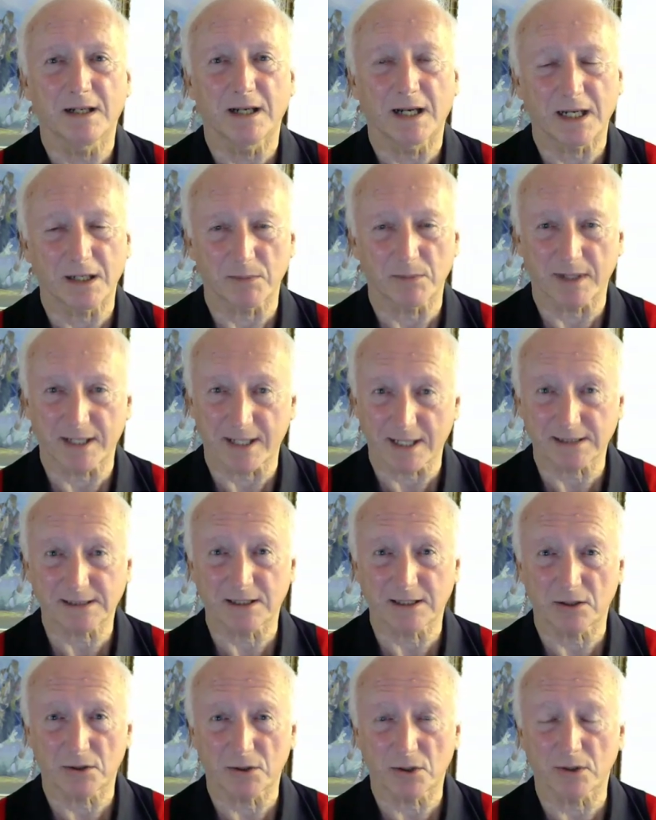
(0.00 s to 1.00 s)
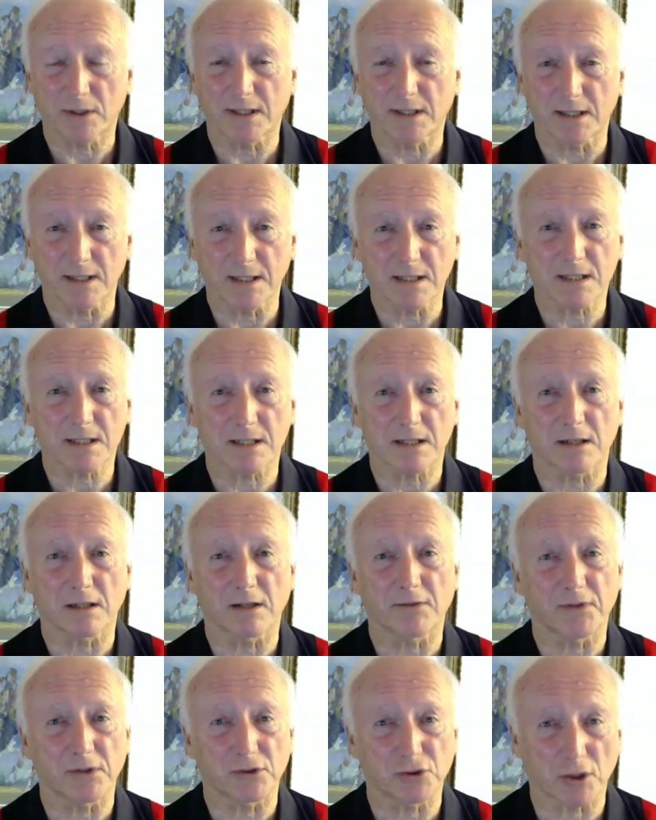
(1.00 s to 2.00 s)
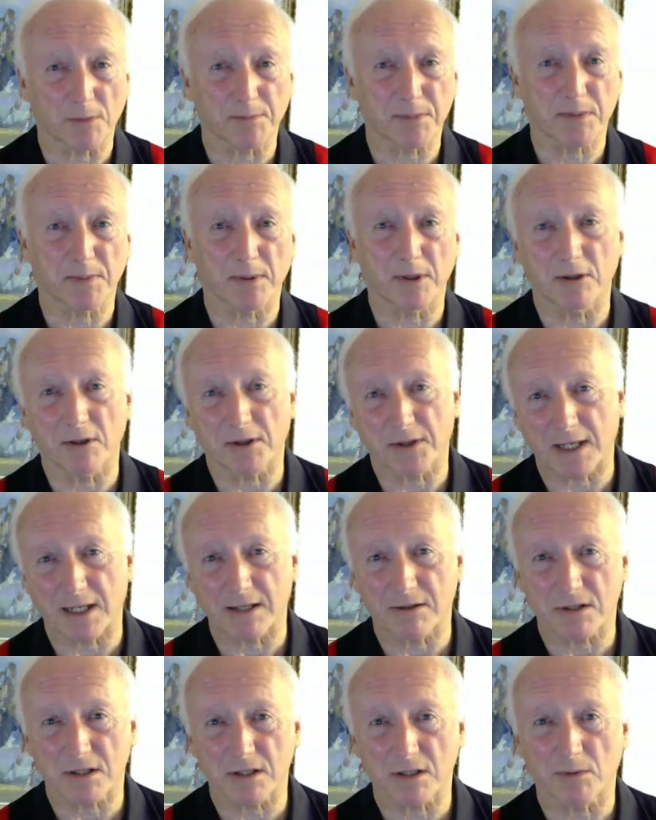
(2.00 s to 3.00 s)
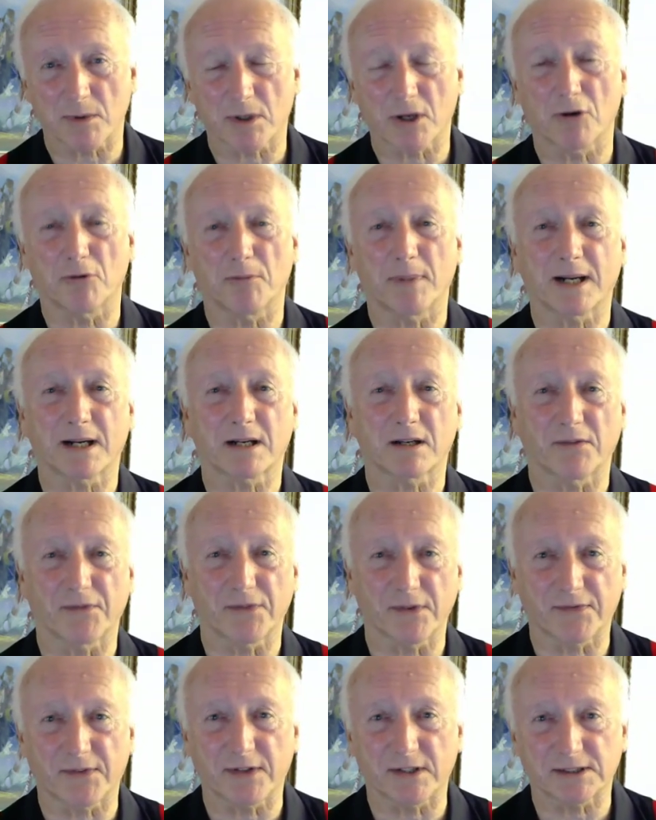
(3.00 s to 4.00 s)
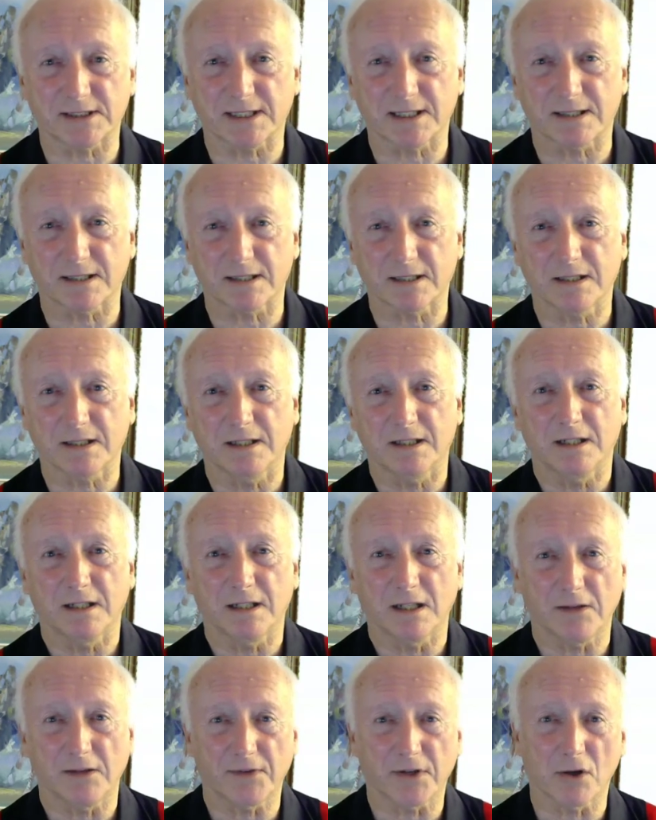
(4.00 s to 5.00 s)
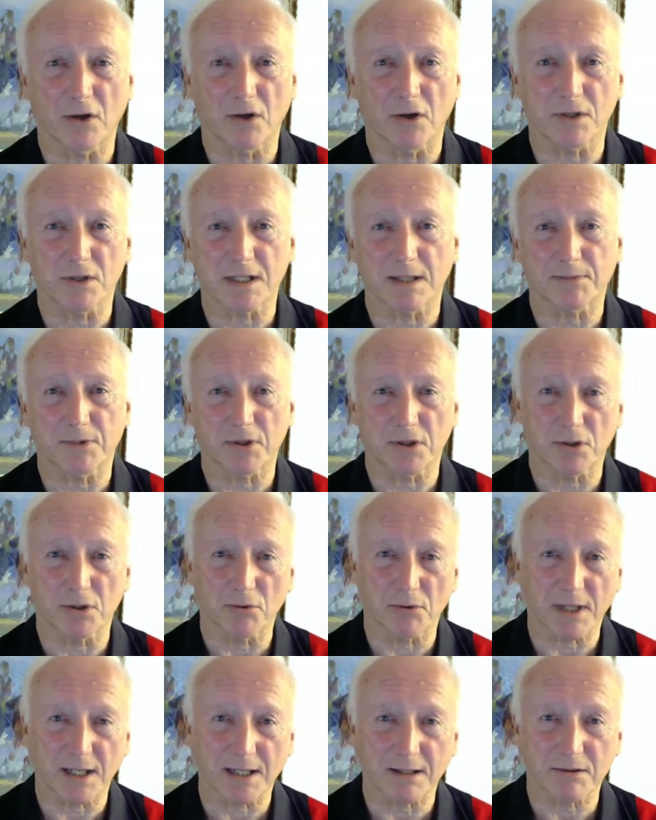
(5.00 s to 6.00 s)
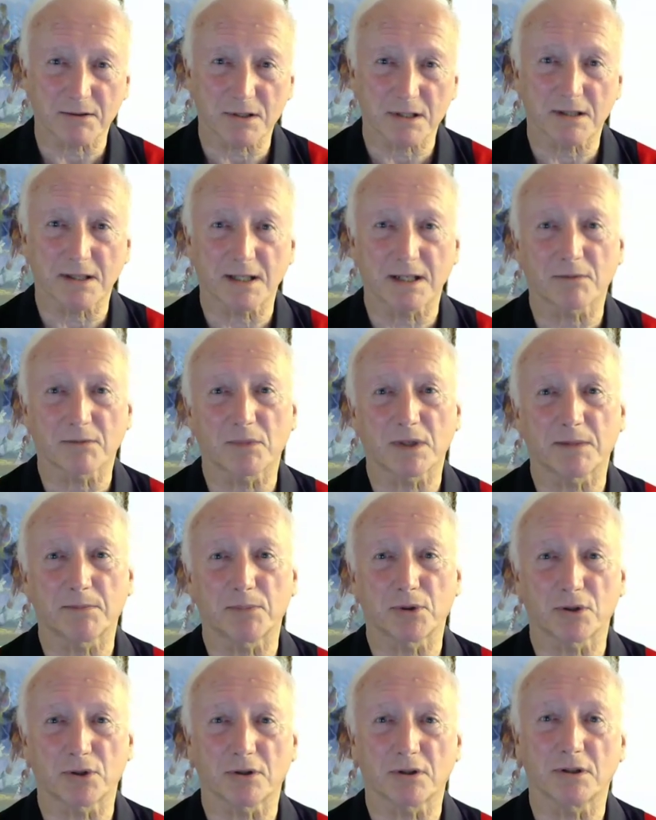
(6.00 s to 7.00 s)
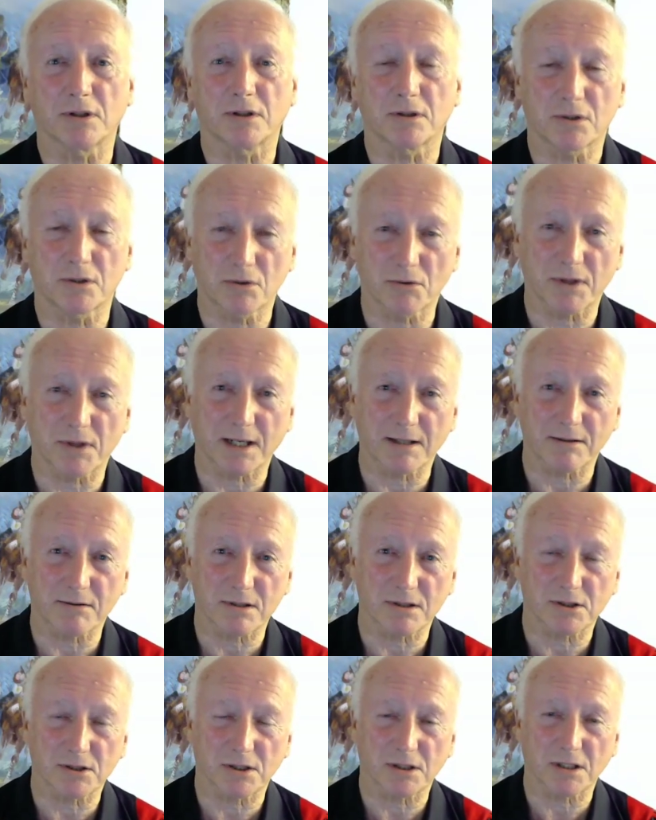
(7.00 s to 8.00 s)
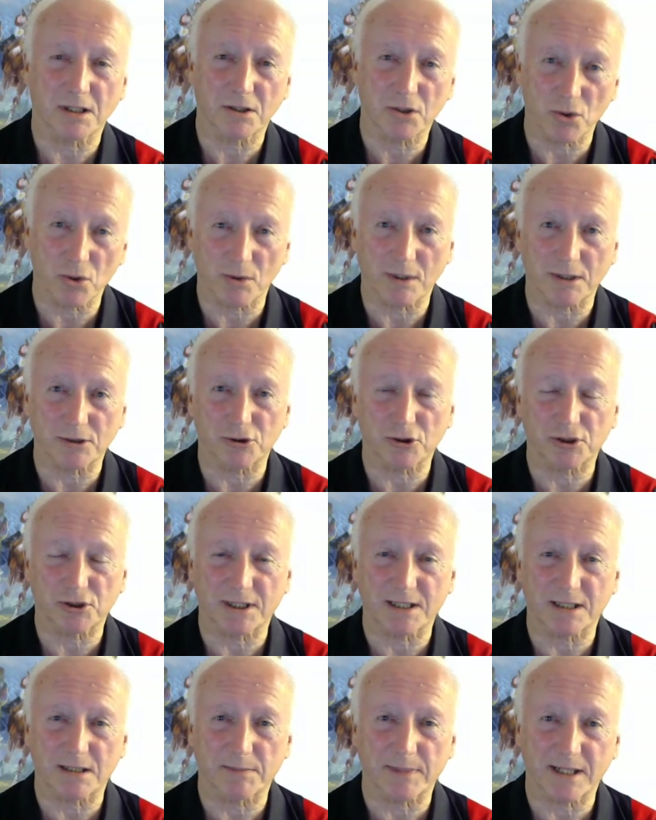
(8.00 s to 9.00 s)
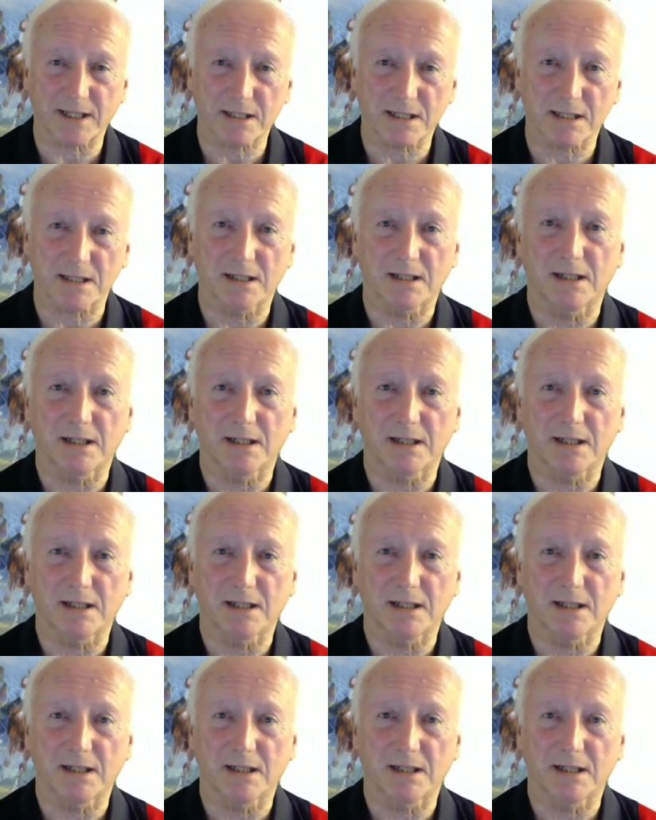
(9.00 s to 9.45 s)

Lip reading: And we carry on doing this, and if it drops below 1,000, we go back to 50 rand. If it goes up to 2,000, then we put on 200 rand a bet.